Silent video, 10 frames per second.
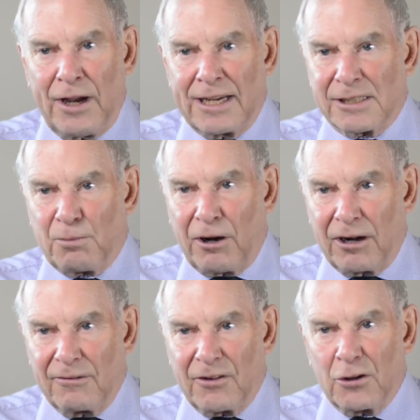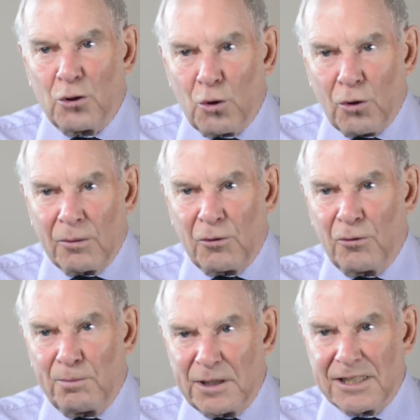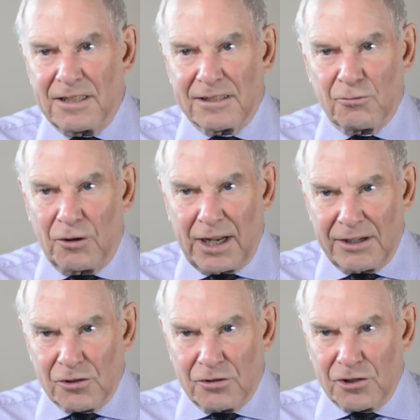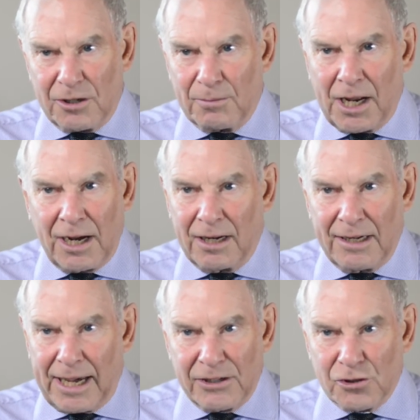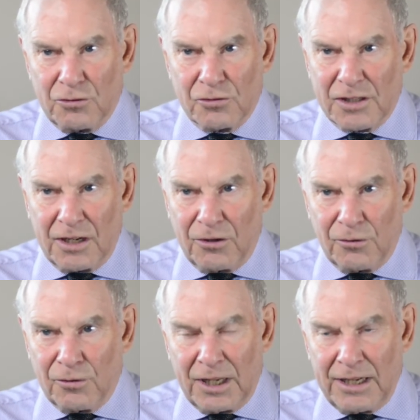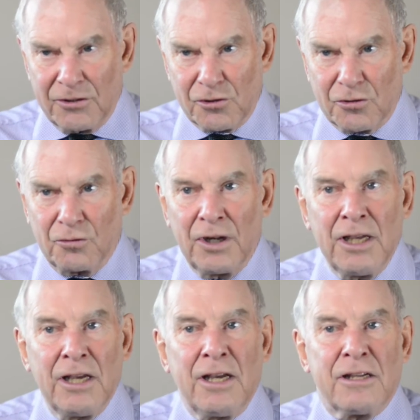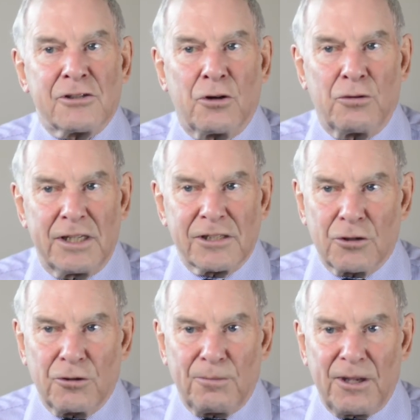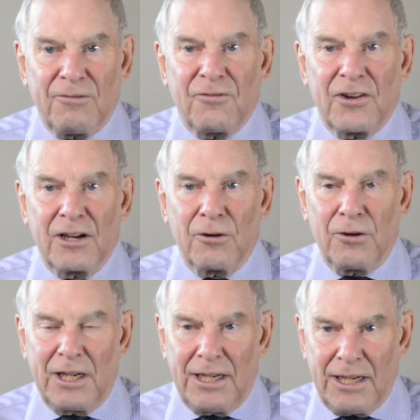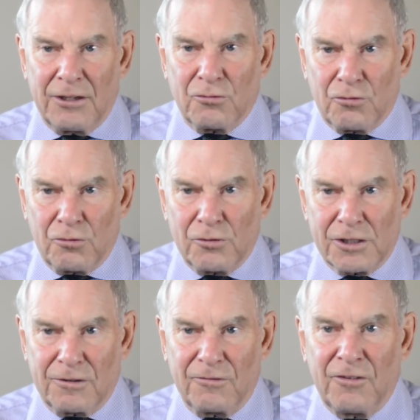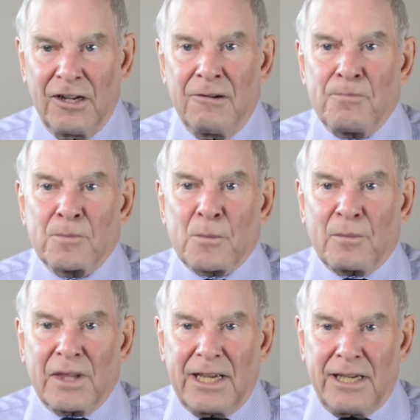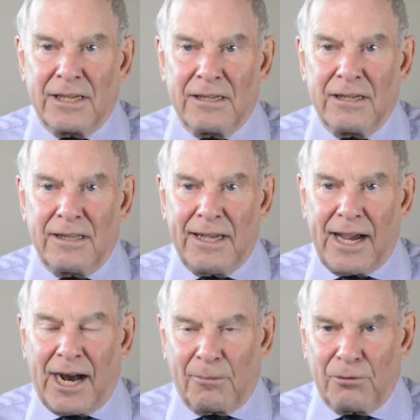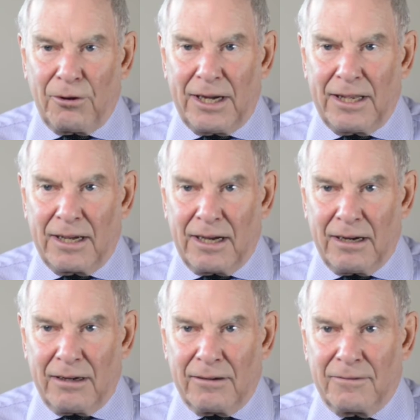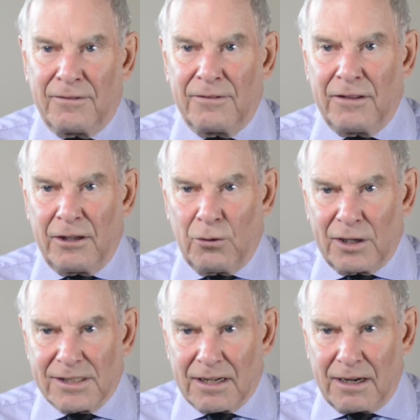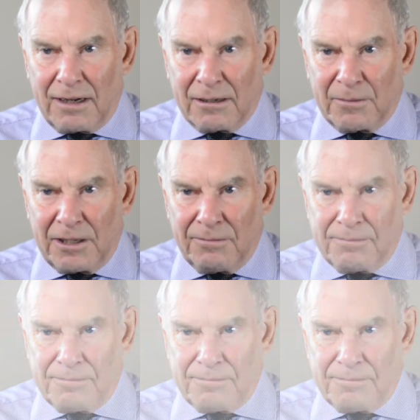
as part of a normal business relationship, not a national security issue. So this could be very intrusive in the operating of the U.S. economy.